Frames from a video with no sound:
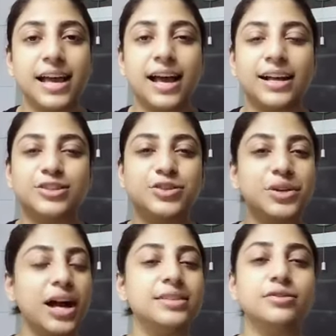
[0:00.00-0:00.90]
and you
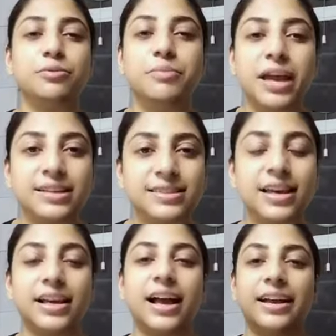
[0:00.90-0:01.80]
guys are amazing and